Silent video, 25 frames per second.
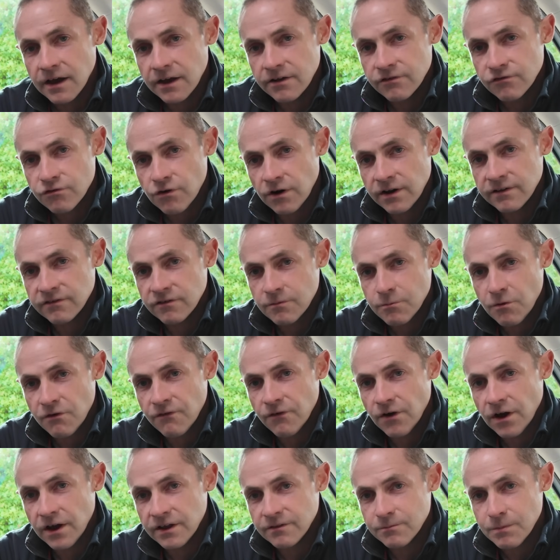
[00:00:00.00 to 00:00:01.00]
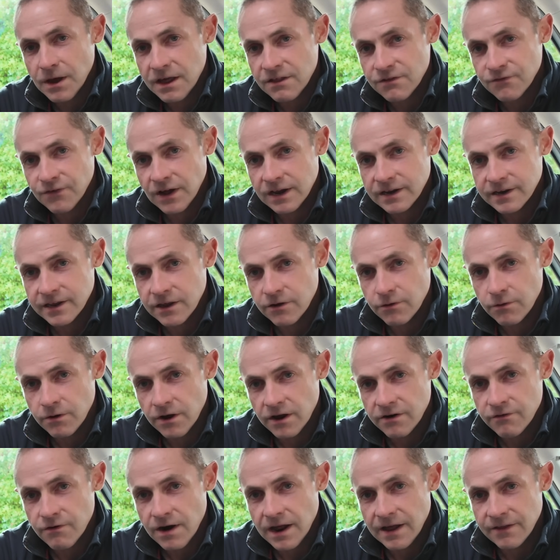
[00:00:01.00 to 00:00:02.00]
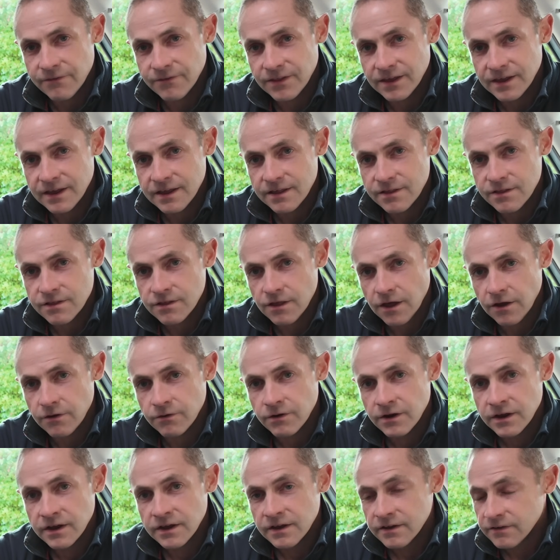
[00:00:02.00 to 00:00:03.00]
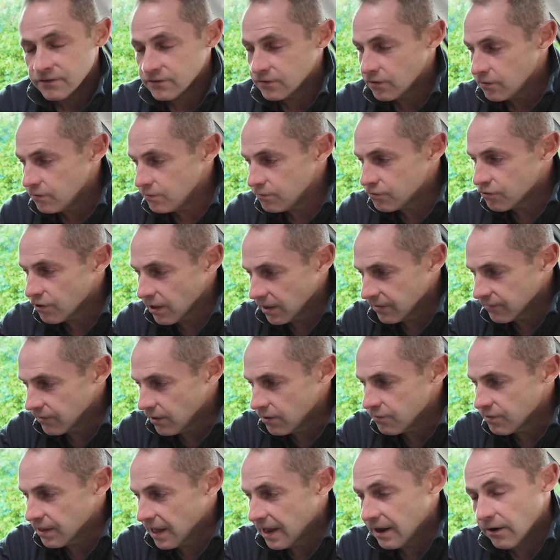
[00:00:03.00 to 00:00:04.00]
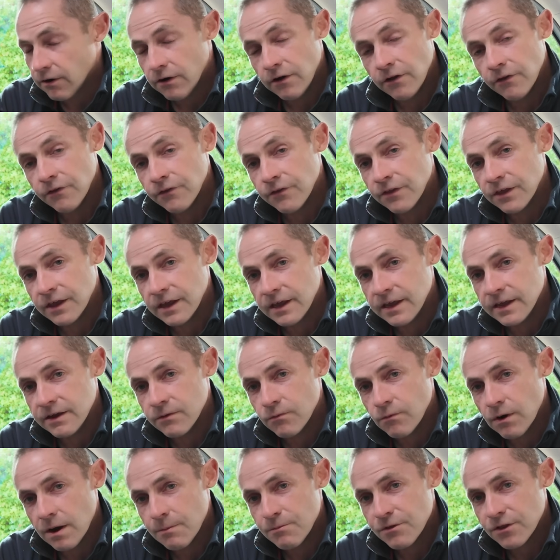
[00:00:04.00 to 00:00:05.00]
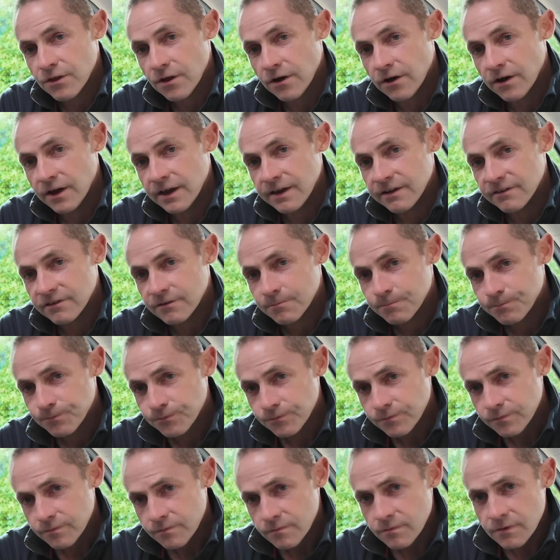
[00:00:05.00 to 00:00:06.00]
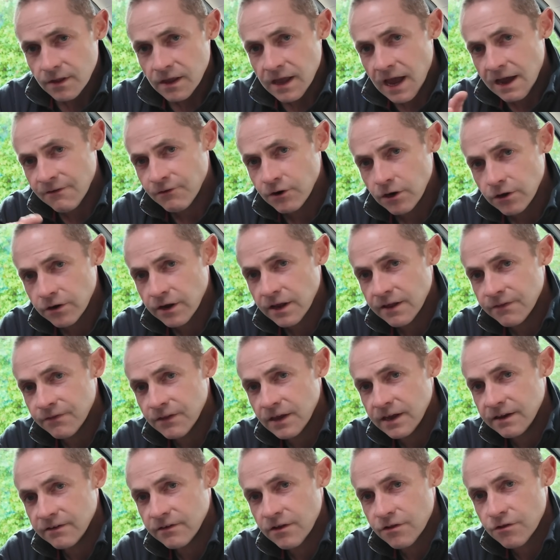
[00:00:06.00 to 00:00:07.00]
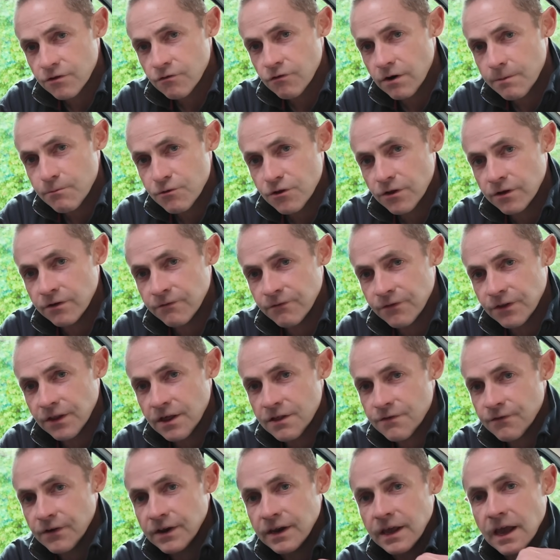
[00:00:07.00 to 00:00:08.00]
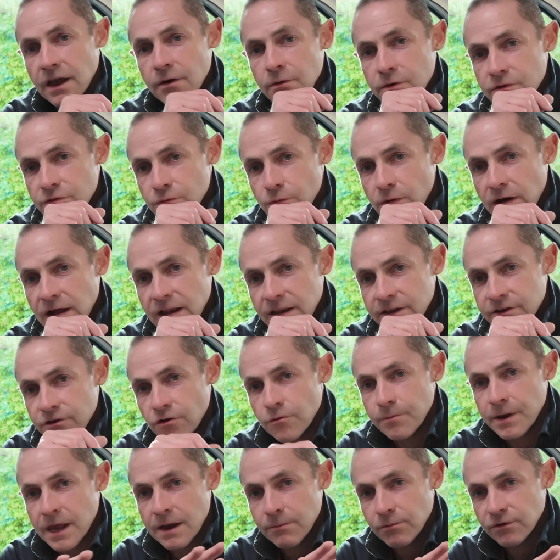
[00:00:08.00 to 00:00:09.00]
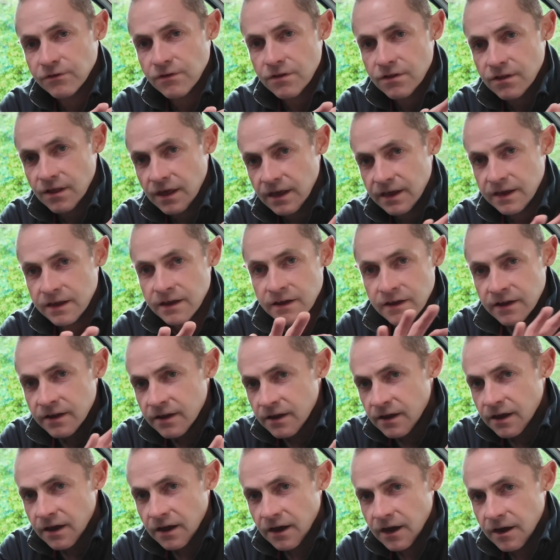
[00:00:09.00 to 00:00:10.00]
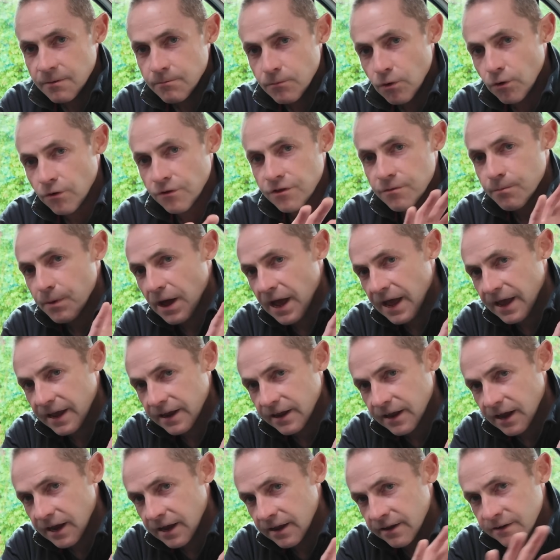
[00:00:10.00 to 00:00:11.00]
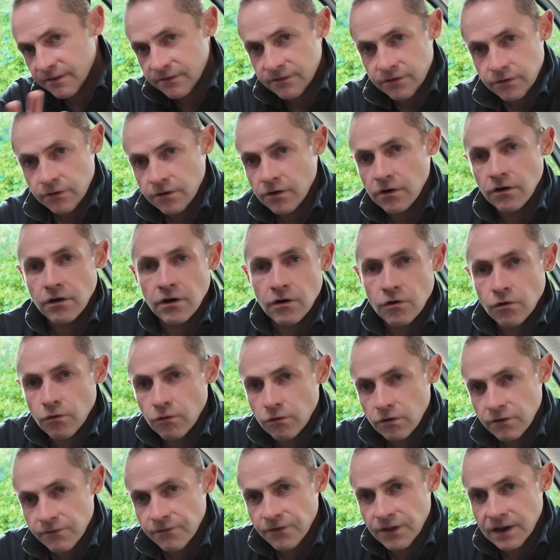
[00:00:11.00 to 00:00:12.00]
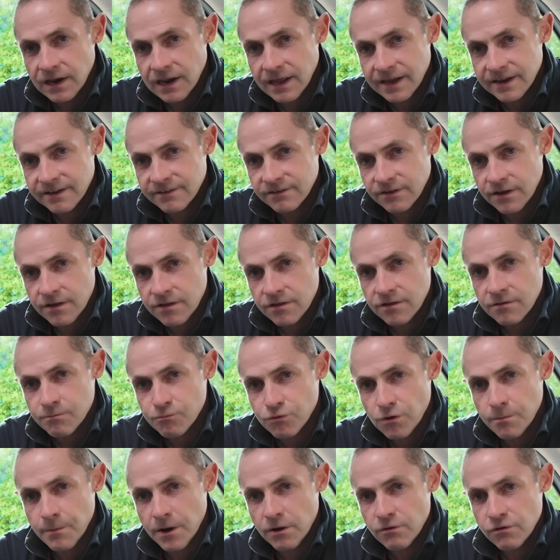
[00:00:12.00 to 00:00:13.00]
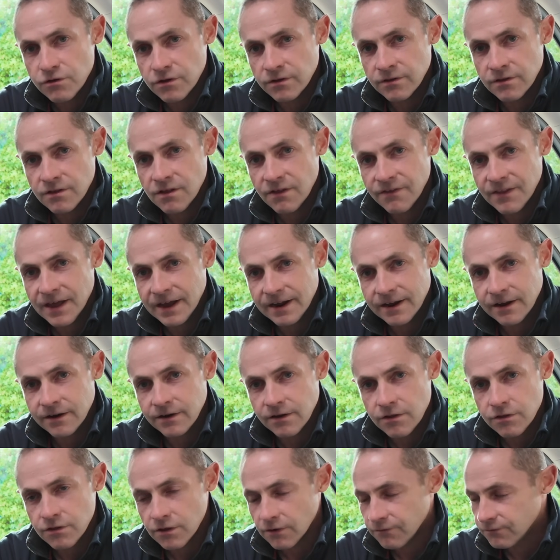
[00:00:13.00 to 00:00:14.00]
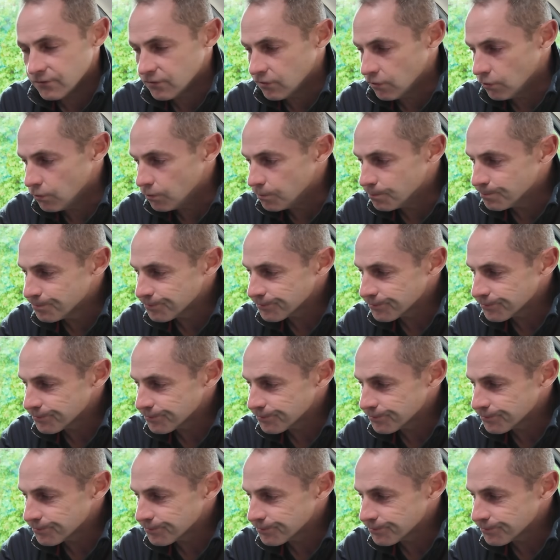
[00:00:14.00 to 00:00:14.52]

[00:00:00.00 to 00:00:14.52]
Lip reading: trying to provide best value around these. So do check those out on the website. Have a look in the description for this video as well, and you'll be able to see more spec and all of the latest promotions and that kind of stuff too.